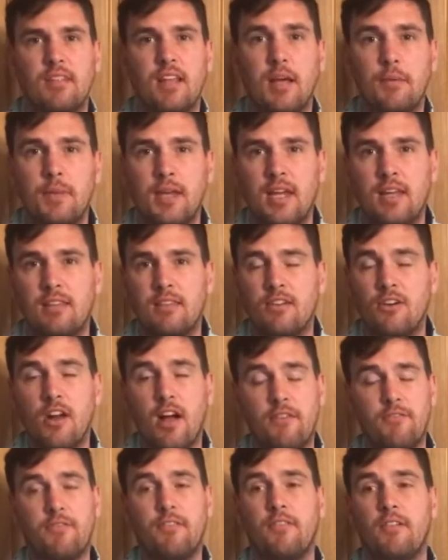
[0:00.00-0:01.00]
I mean, they're
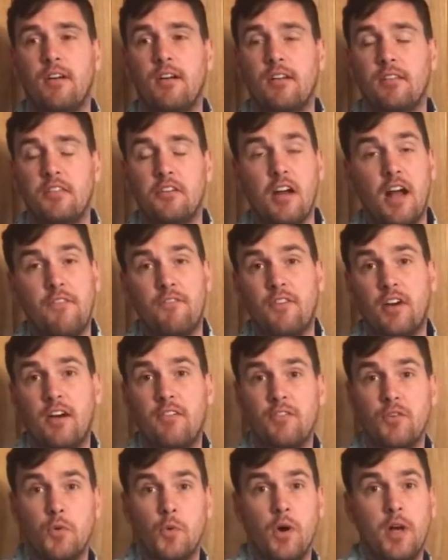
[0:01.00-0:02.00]
not for
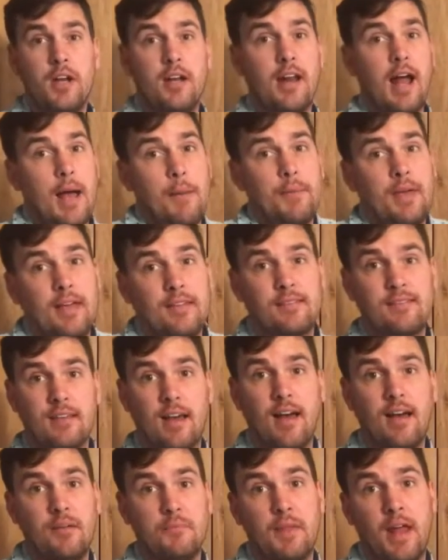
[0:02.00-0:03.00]
everyone, and I guess
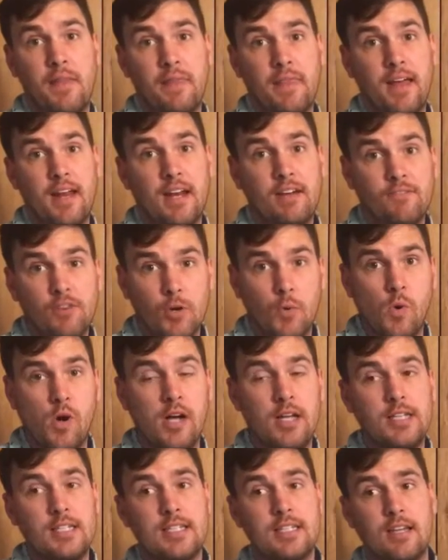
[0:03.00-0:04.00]
I'm not that
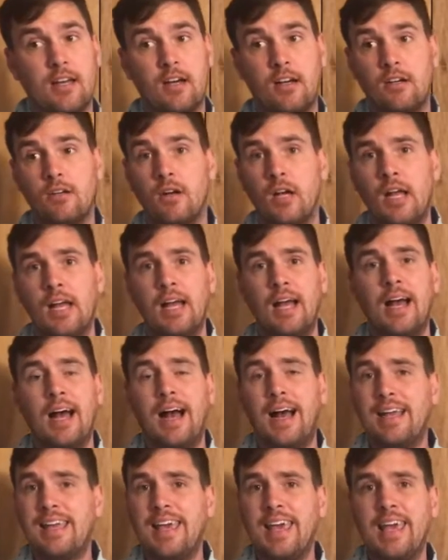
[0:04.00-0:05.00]
everyone. So
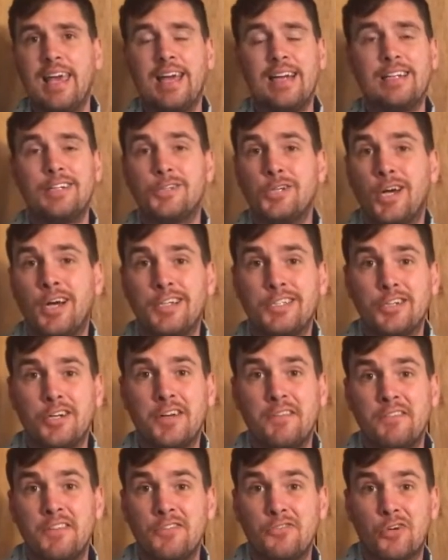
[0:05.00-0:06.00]
I can't judge on
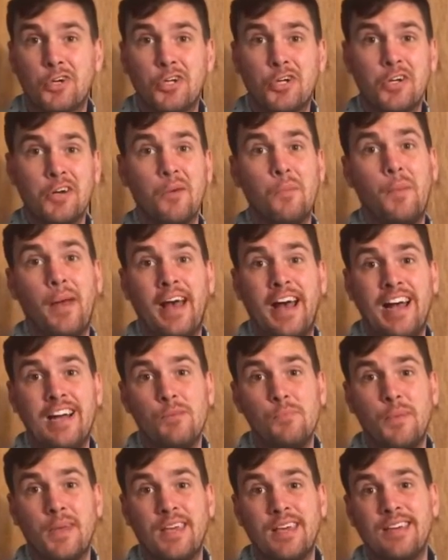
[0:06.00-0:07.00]
if these are good or
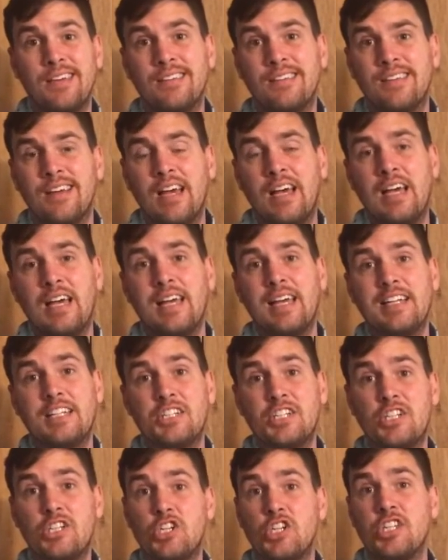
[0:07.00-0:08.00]
bad because
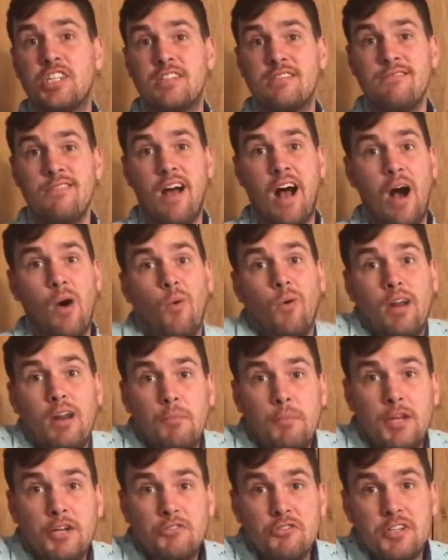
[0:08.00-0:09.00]
it's just not what
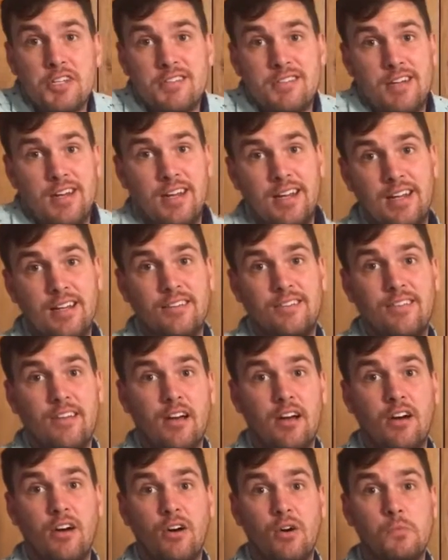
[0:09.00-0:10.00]
I'm interested in.
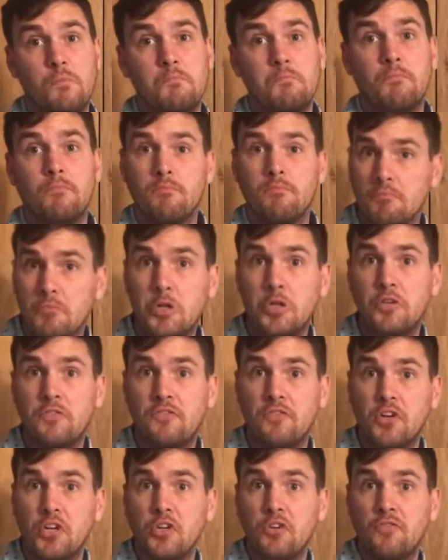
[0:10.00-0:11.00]
So good
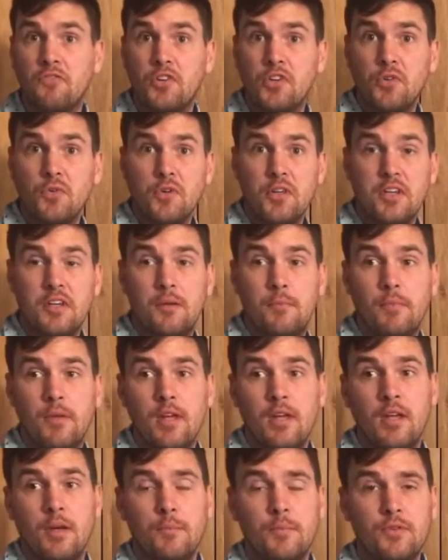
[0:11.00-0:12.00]
for you for doing them,
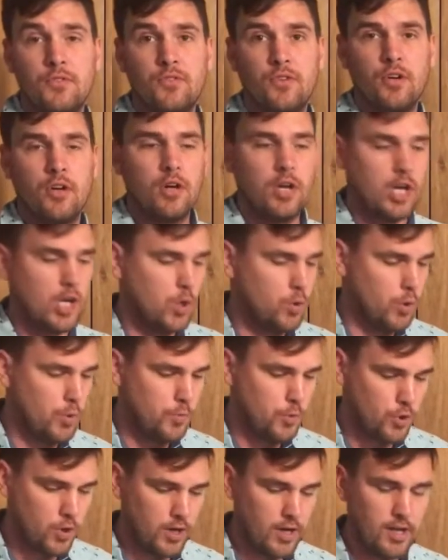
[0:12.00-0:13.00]
Mr.
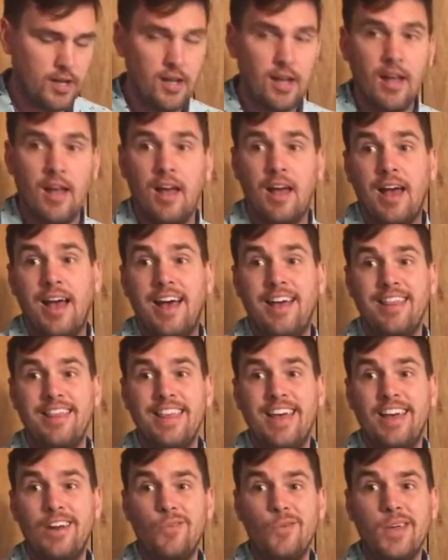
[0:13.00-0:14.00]
Iwamura.
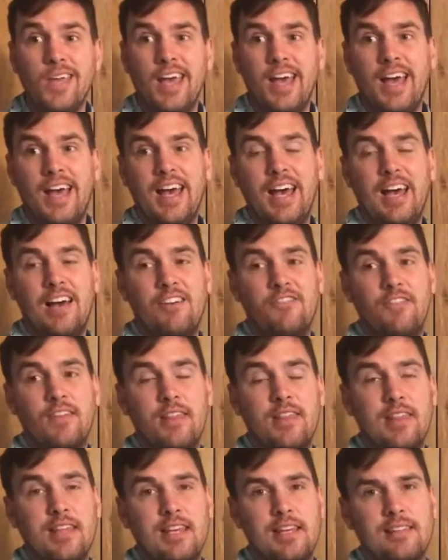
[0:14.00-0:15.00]
And then we have
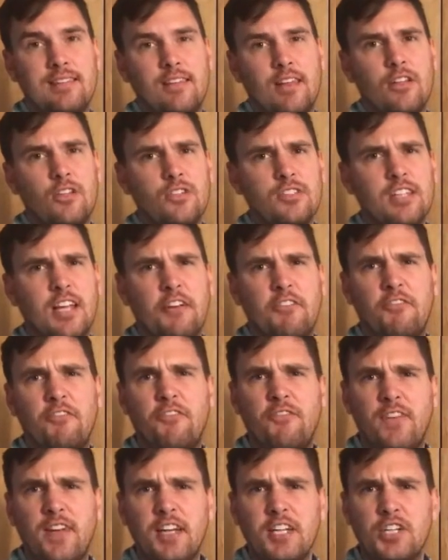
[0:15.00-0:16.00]
this, it looks like a
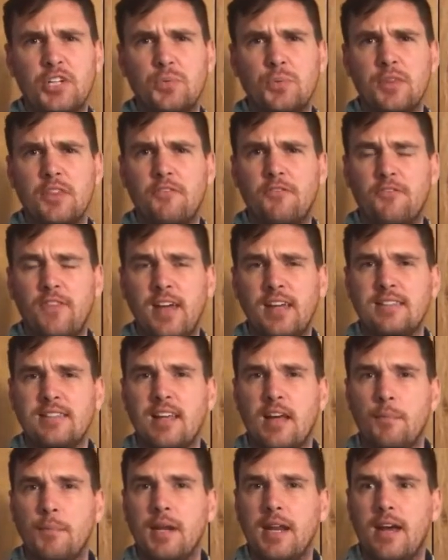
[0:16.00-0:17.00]
fish with a face
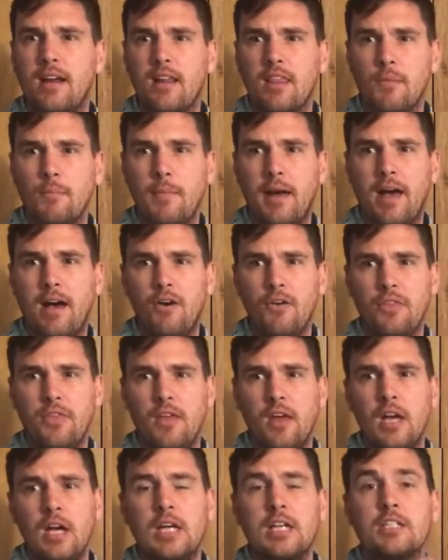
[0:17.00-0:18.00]
coming out of the mouth.
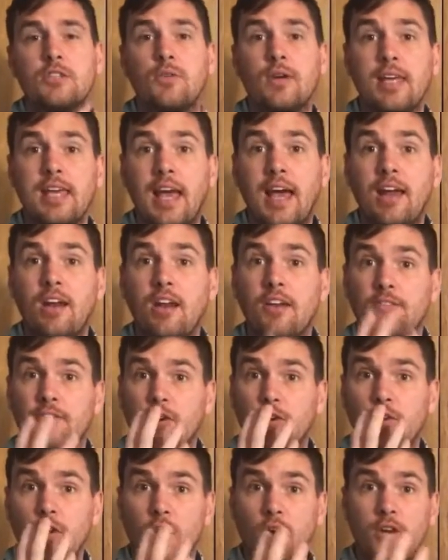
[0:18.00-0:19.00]
So again,
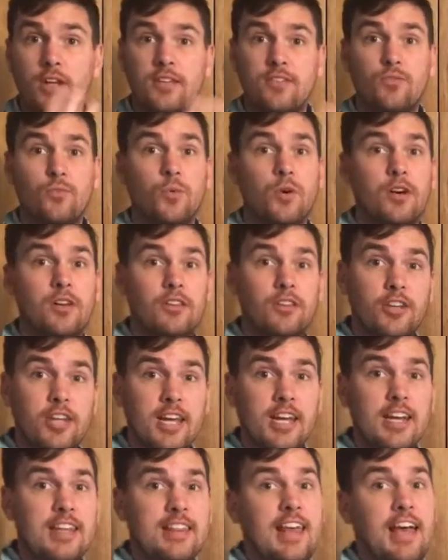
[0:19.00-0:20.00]
if you notice, we're
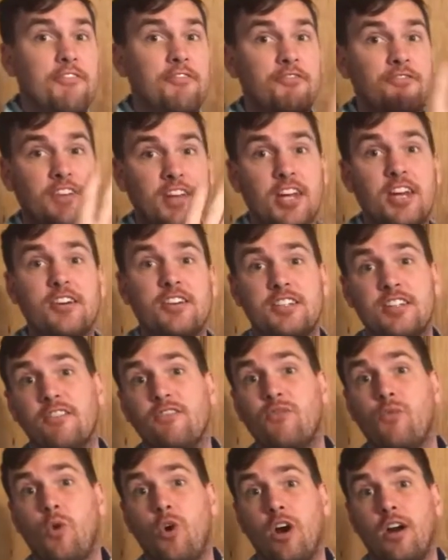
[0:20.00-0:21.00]
looking at that
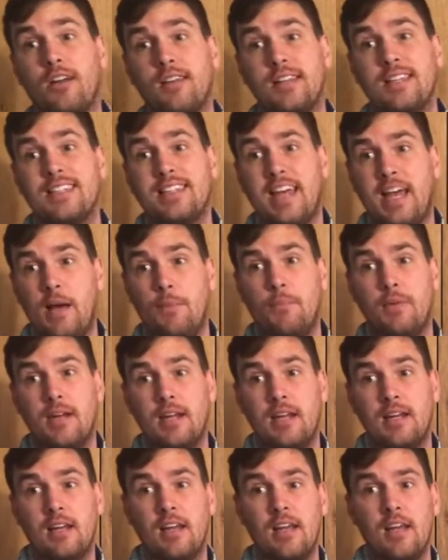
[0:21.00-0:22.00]
figurative work that's
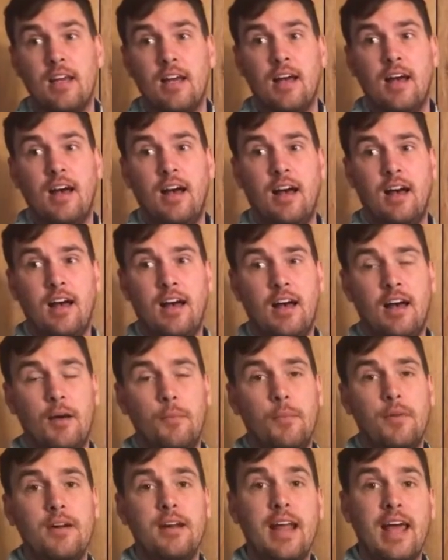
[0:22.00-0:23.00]
happening.
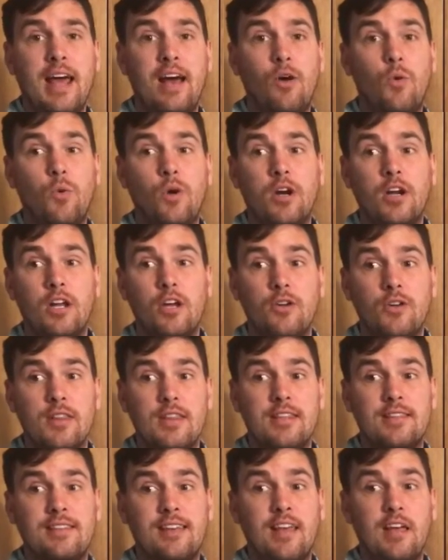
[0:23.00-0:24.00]
Now we're going to go to
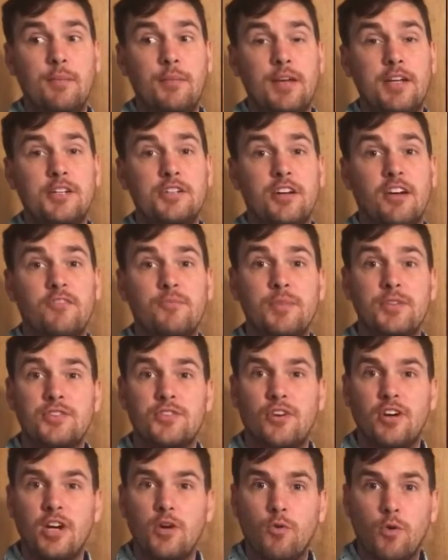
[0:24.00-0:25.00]
this image of
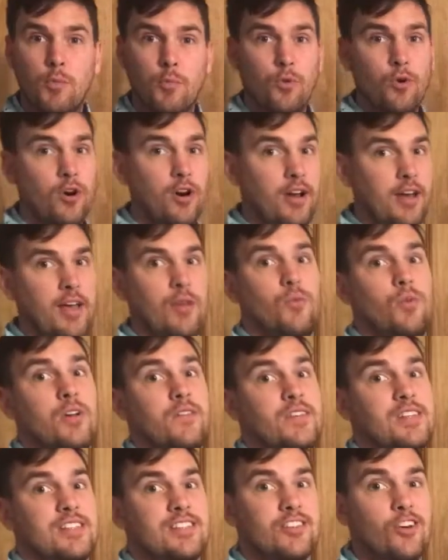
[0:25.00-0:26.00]
Mr. Iwamura and one
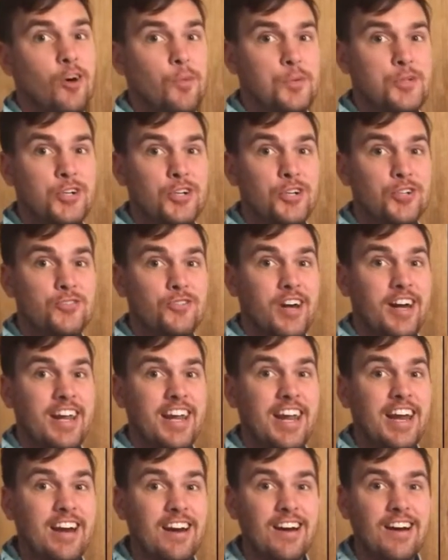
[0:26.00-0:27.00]
of his sculptures right
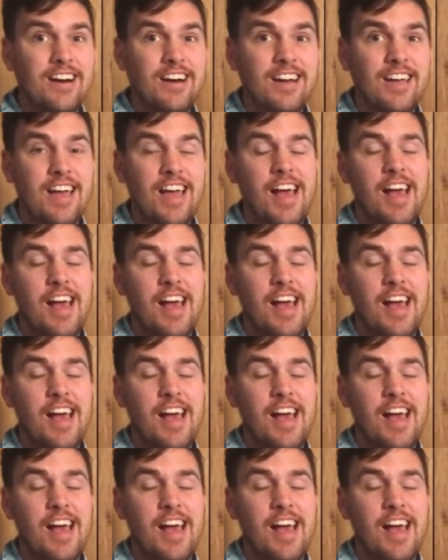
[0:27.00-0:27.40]
here.